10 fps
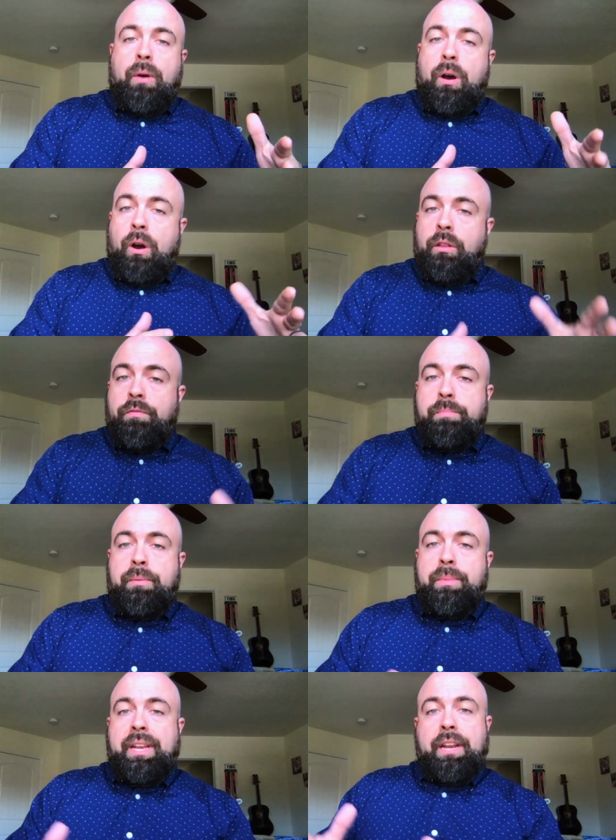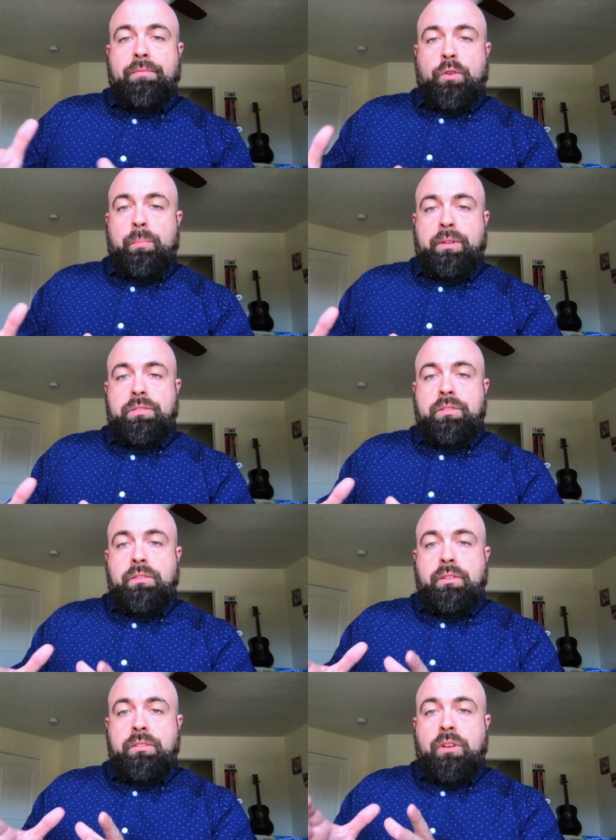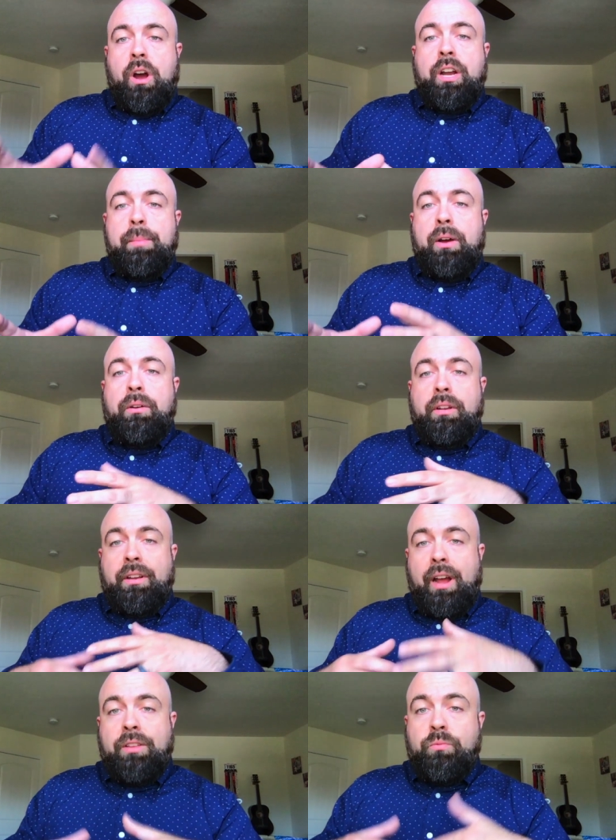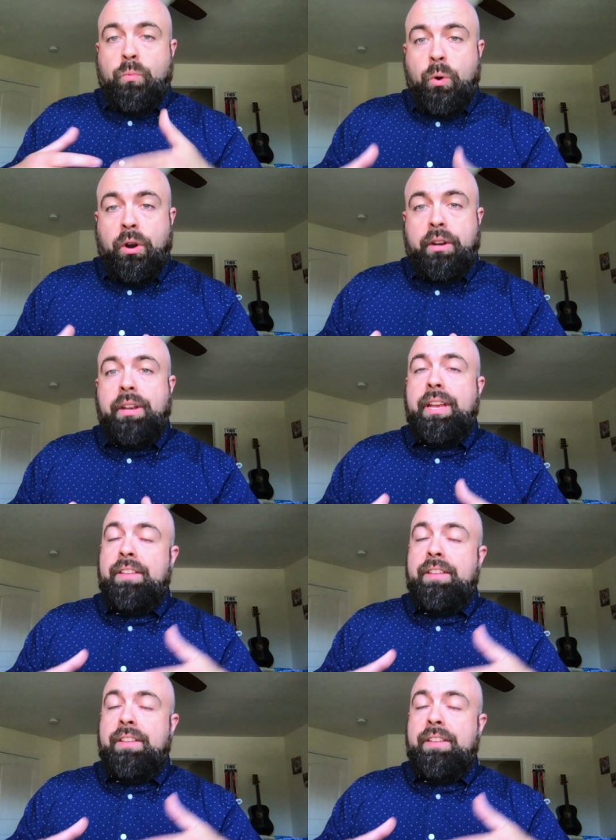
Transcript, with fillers: all of the beginning of Romans, talking about God's work